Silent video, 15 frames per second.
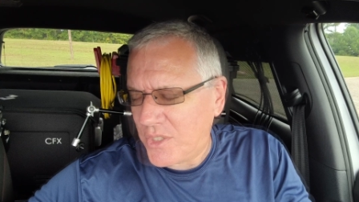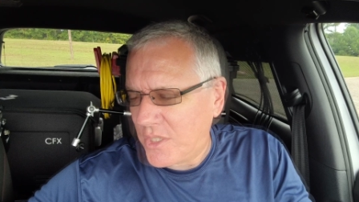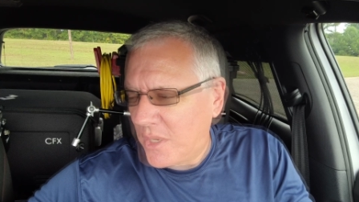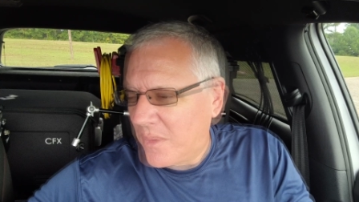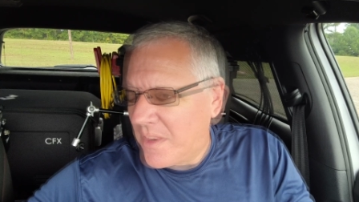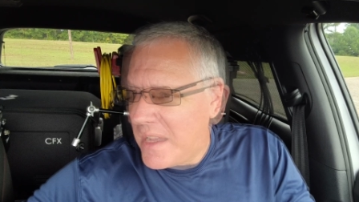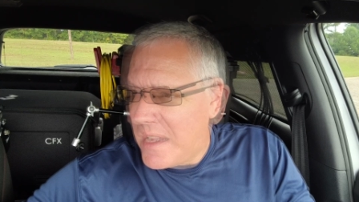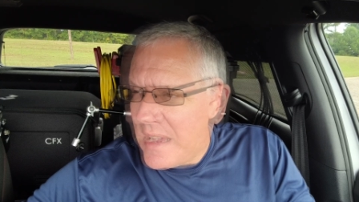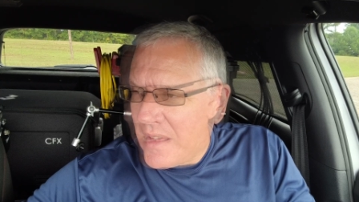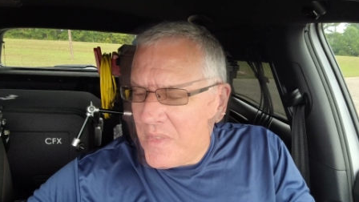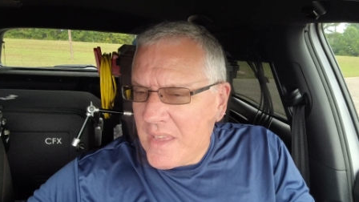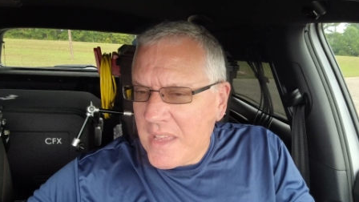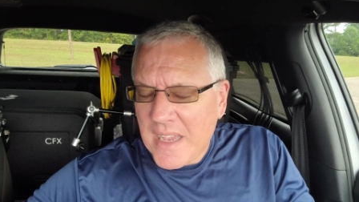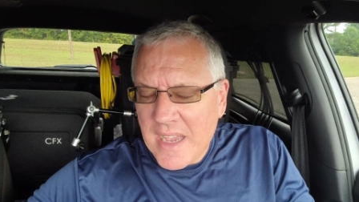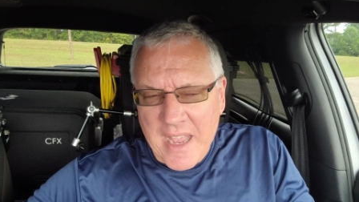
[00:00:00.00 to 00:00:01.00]
So I
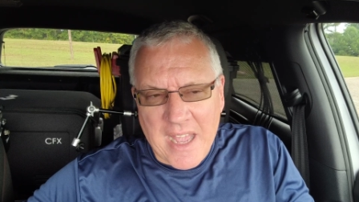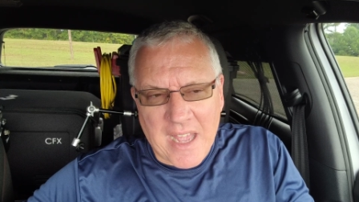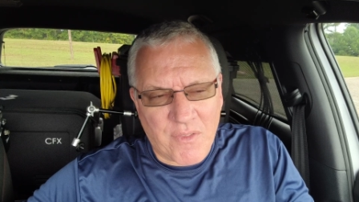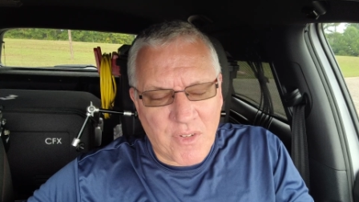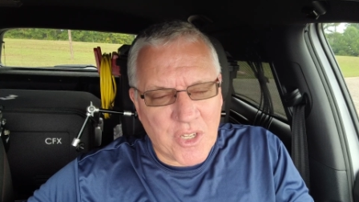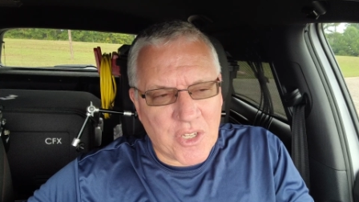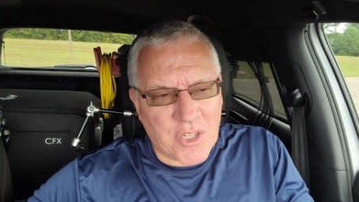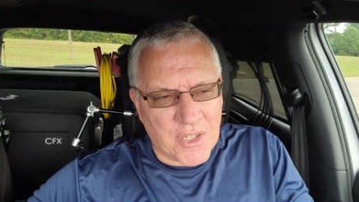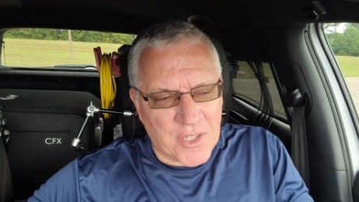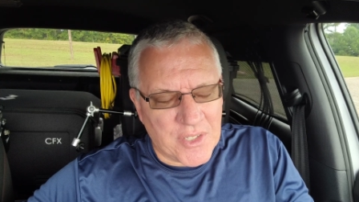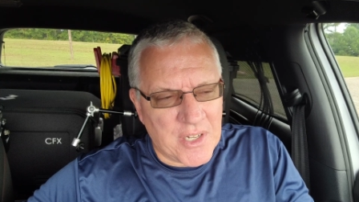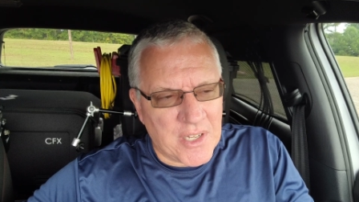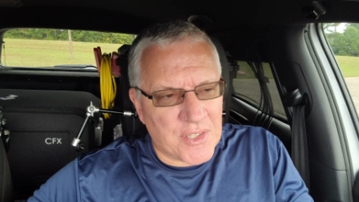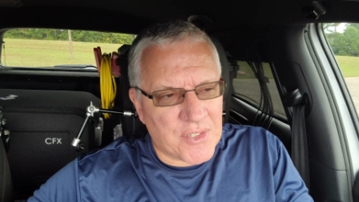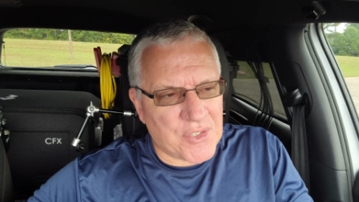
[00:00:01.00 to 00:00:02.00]
think I have a
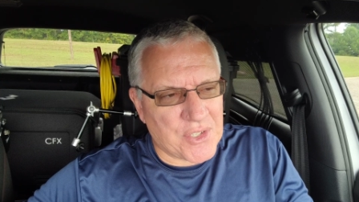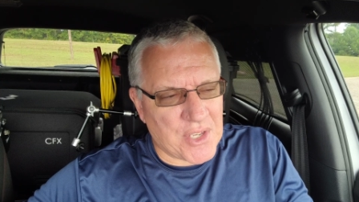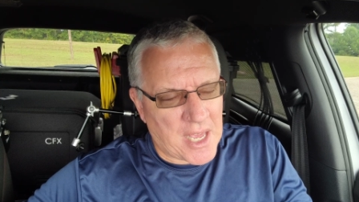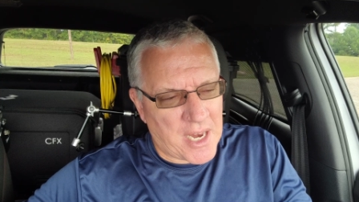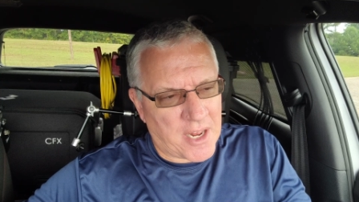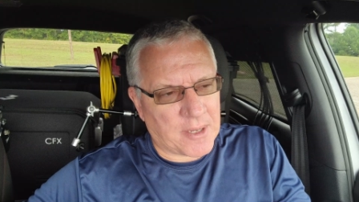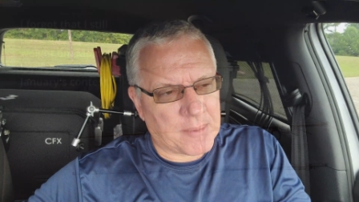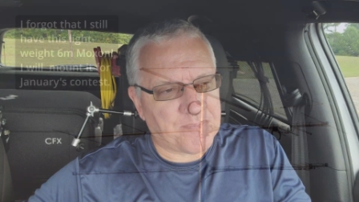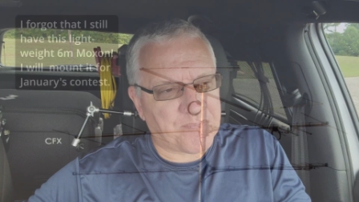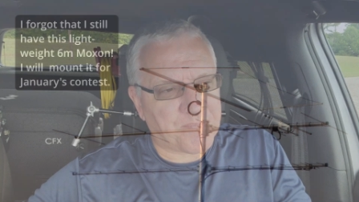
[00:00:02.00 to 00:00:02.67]
good setup.